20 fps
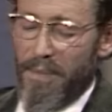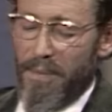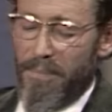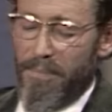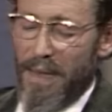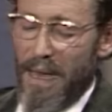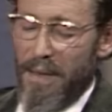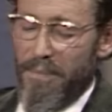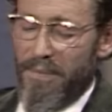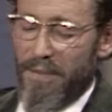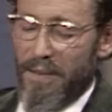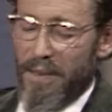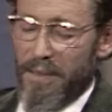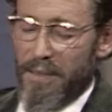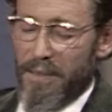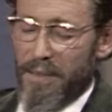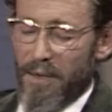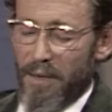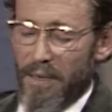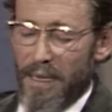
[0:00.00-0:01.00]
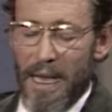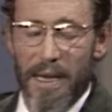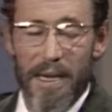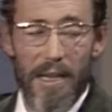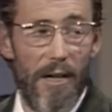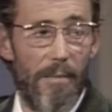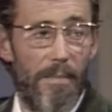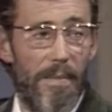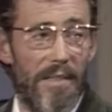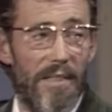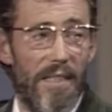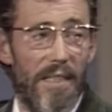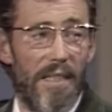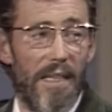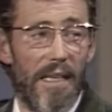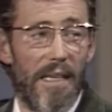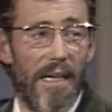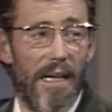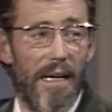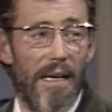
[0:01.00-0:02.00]
pamphlet called
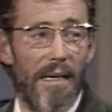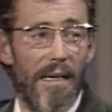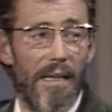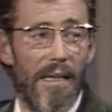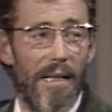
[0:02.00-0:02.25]
Areopagitica.